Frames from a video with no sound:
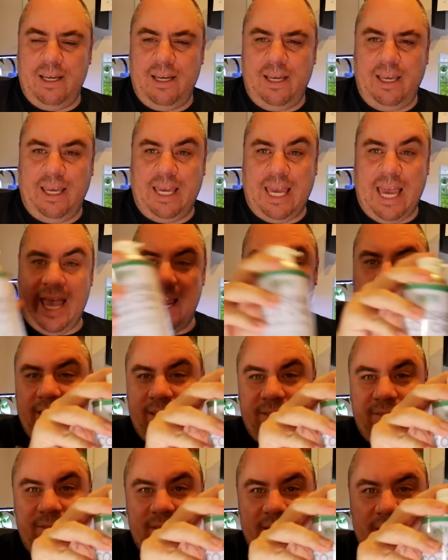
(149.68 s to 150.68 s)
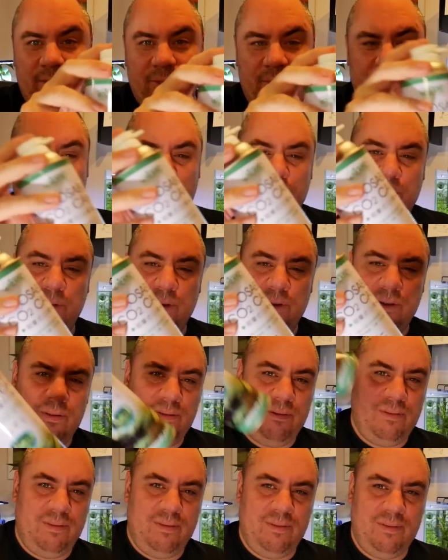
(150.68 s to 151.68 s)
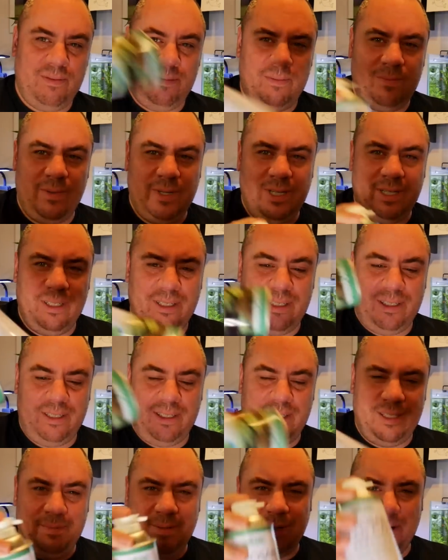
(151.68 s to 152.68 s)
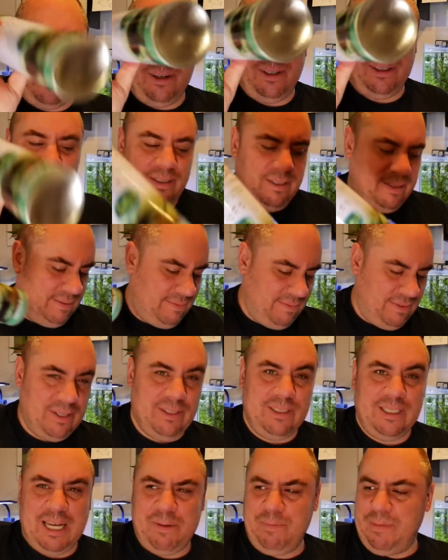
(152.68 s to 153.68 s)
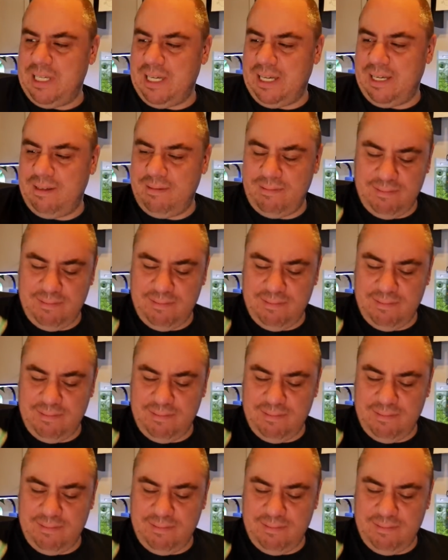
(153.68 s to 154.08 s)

a can of CO2, which, to be honest, feels empty.